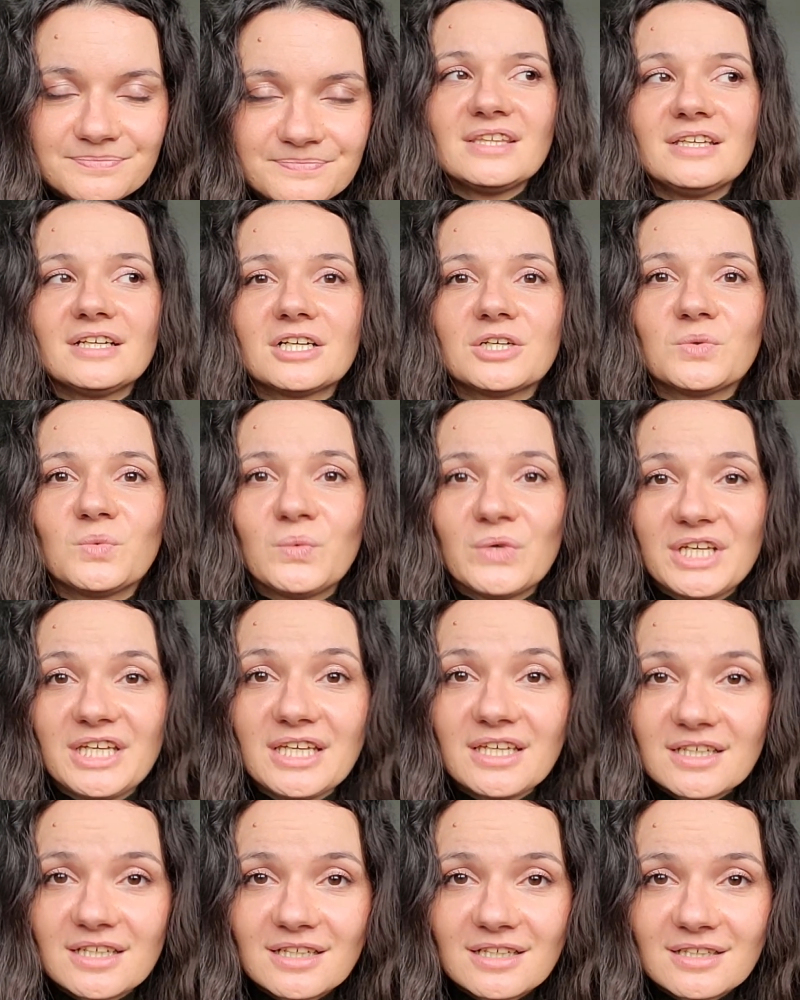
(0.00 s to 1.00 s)
they're
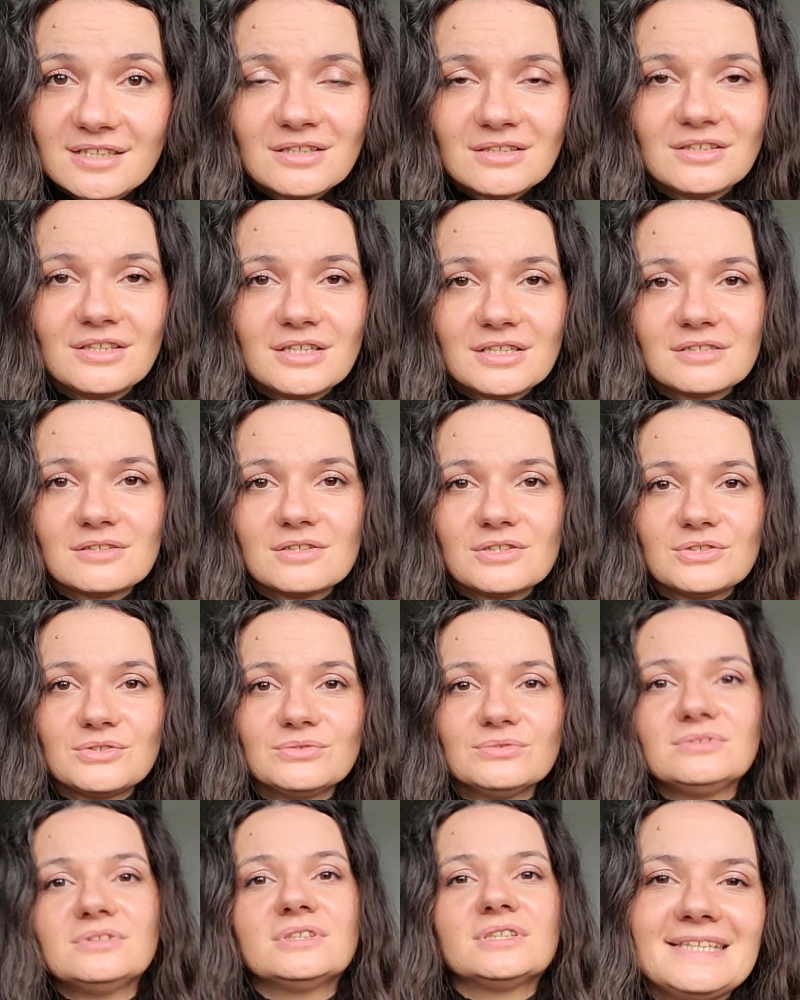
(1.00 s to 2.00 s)
weak on their
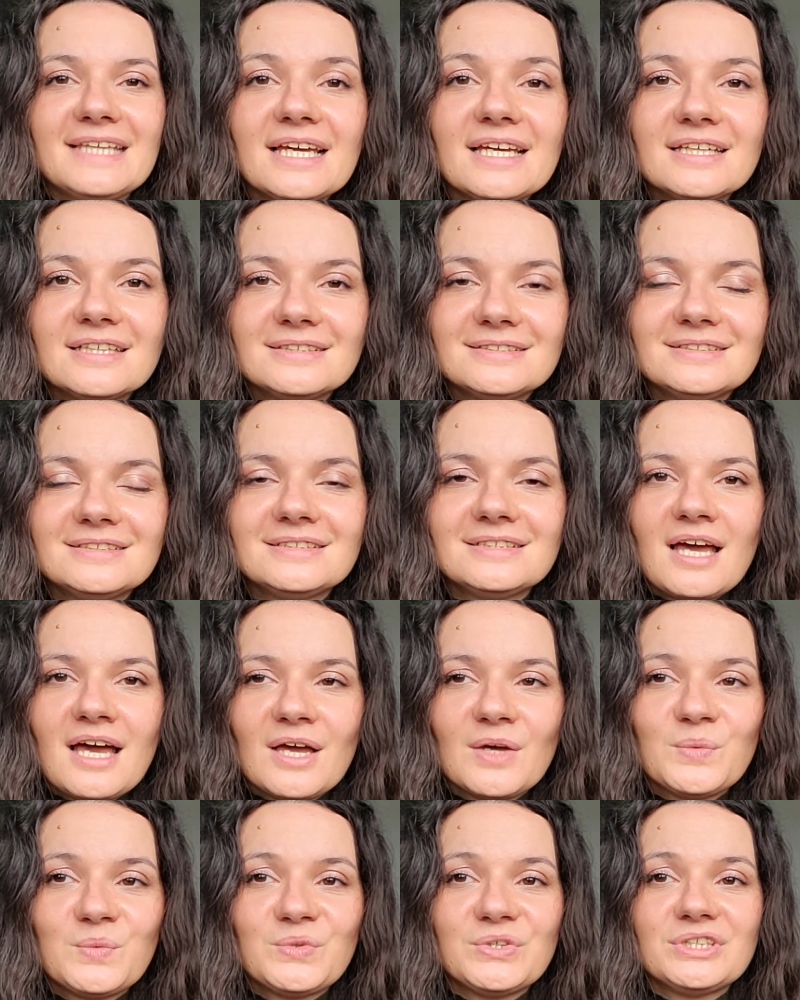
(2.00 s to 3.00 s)
own, then
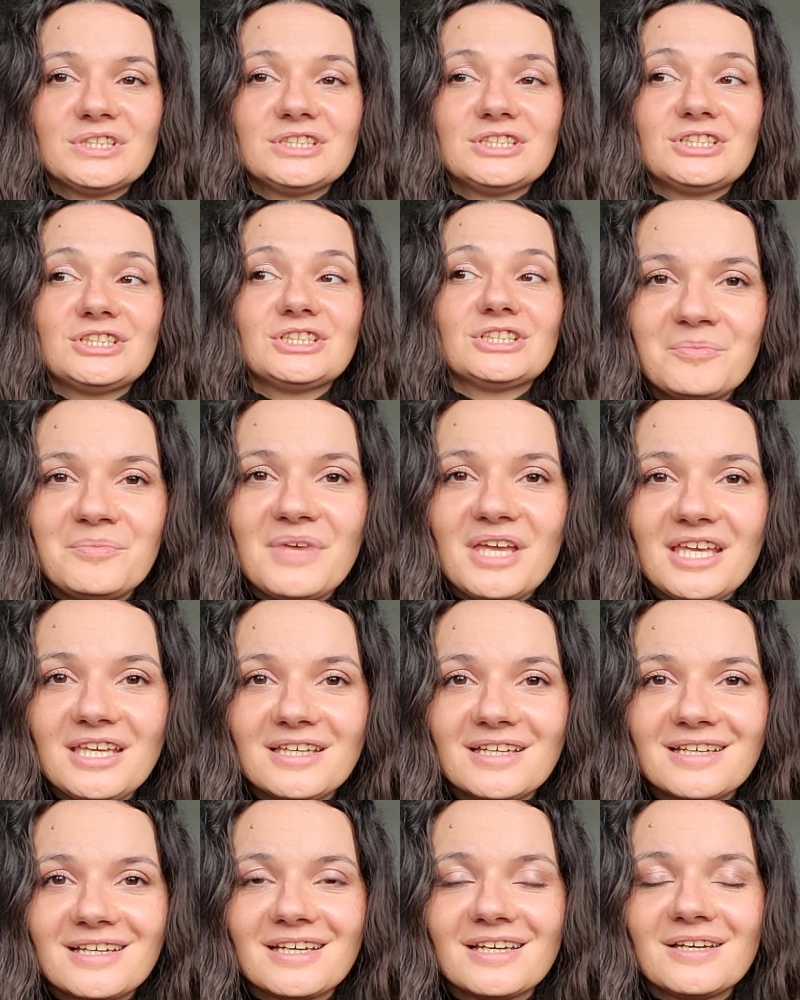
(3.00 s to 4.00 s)
I would
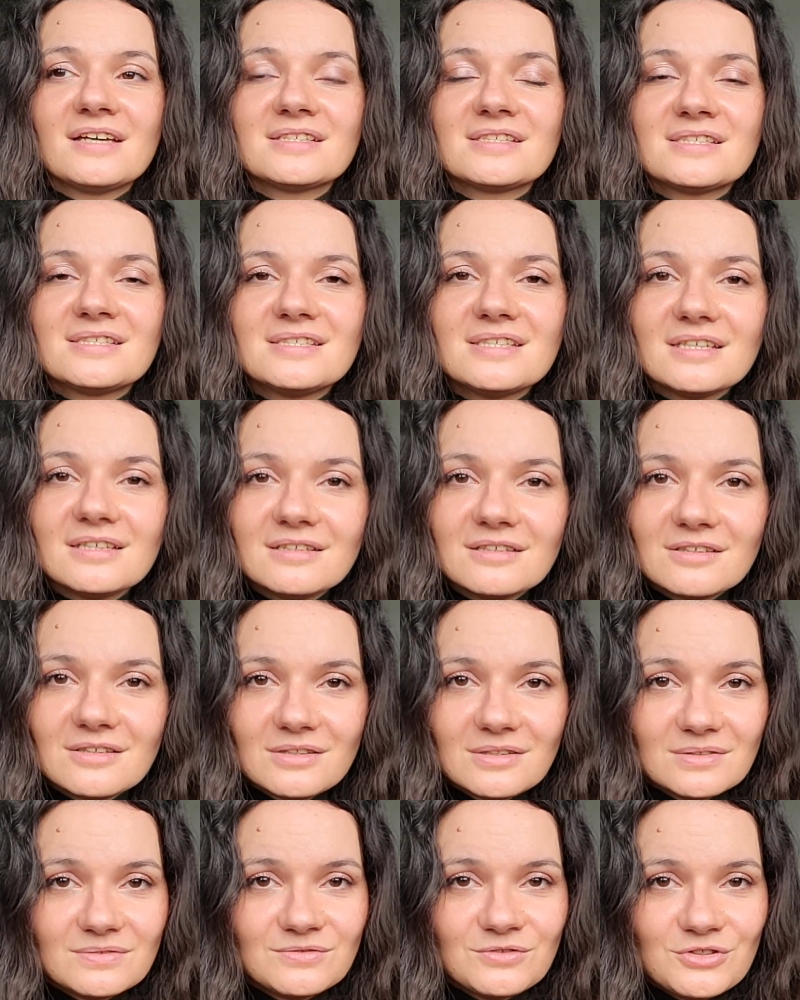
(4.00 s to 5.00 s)
make a
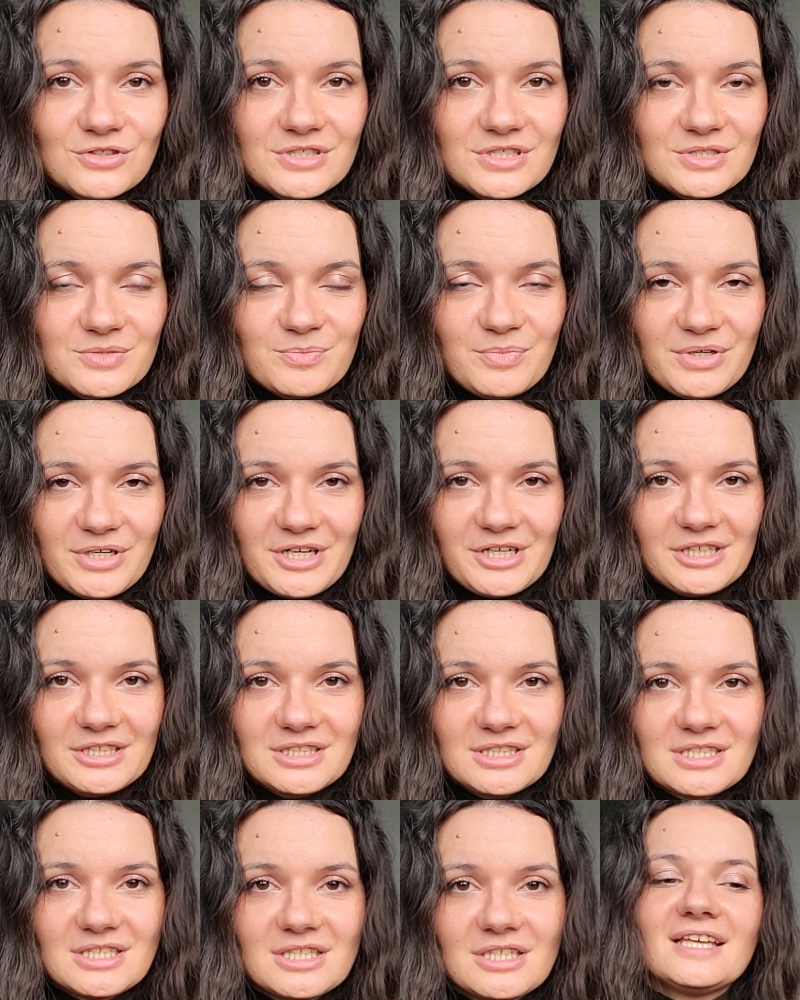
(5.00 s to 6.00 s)
single voice
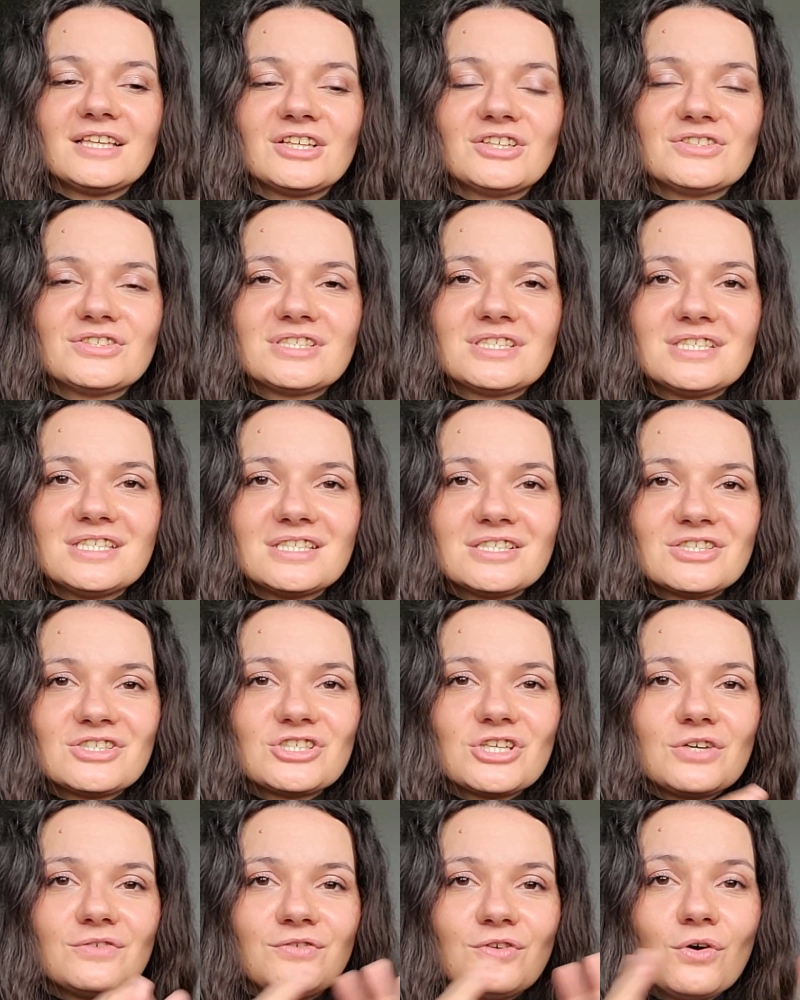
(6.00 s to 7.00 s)
part that consists
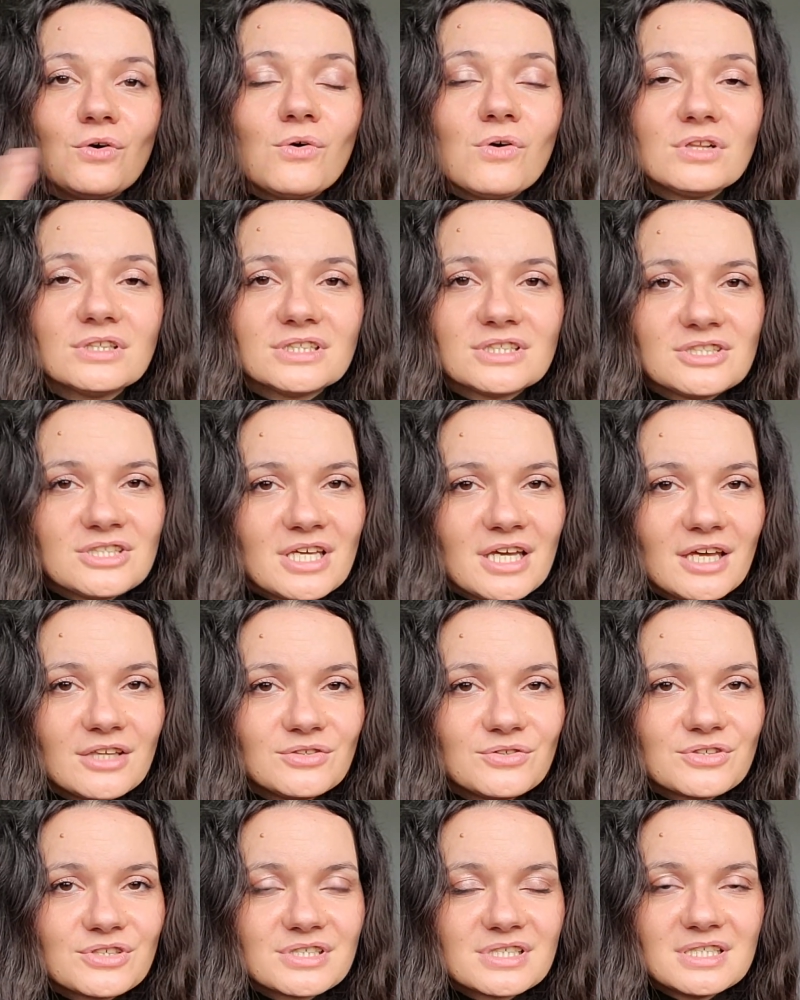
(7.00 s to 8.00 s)
of all the
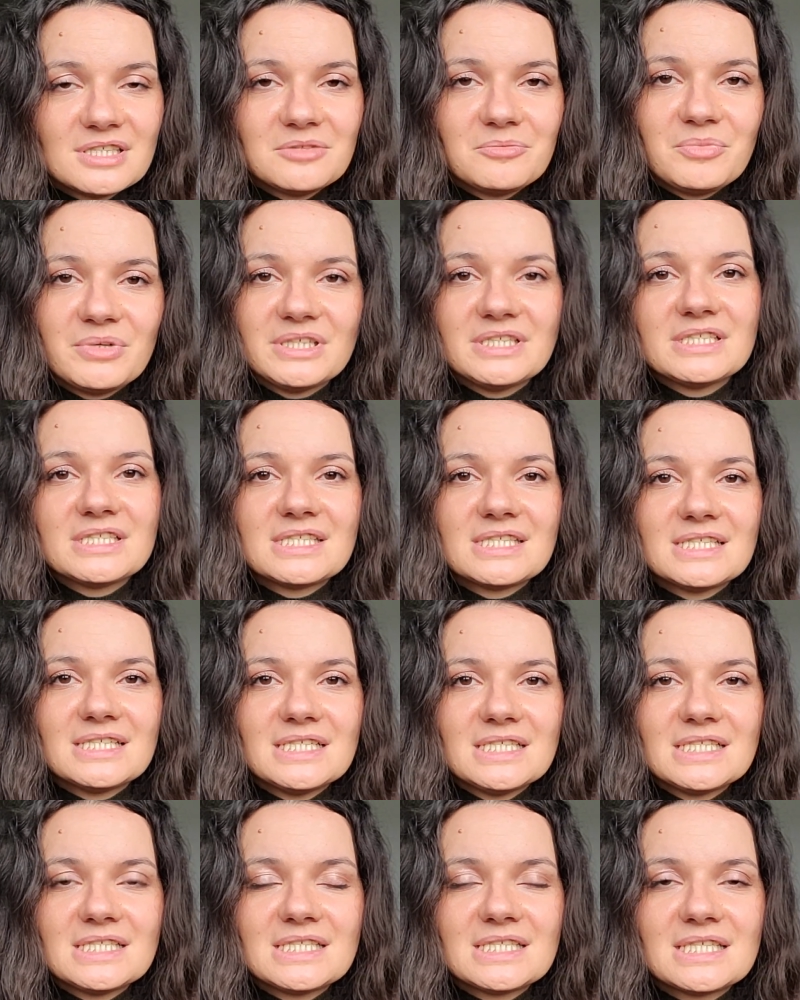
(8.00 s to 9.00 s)
tenors and
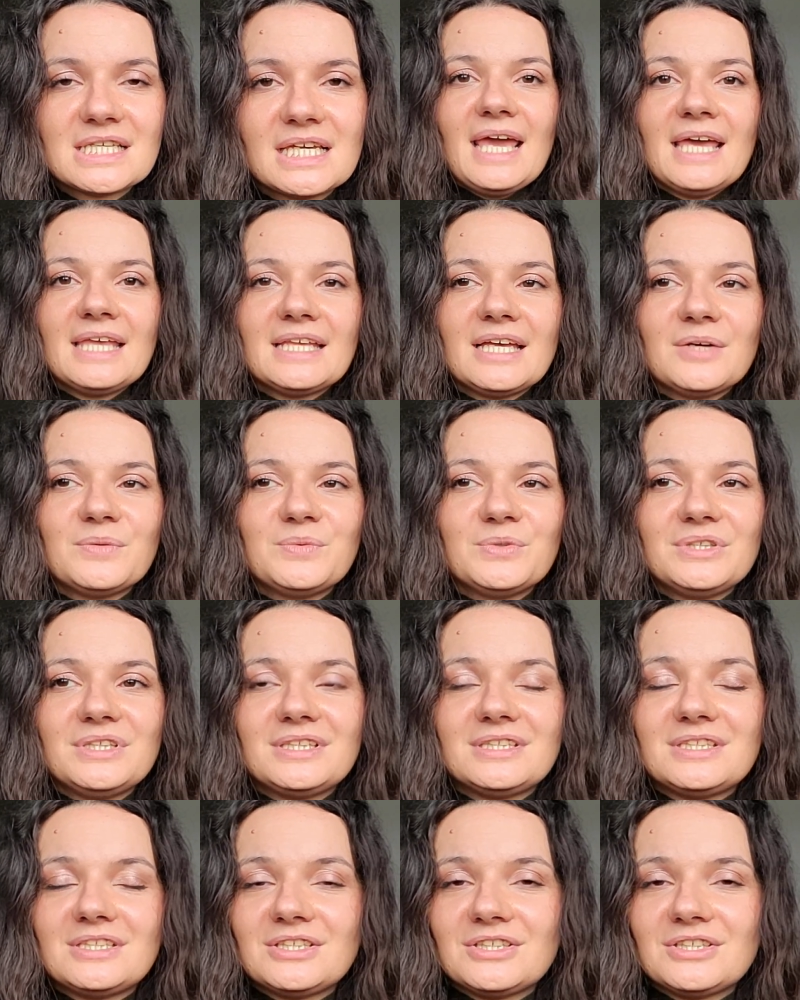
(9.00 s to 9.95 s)
basses, and I would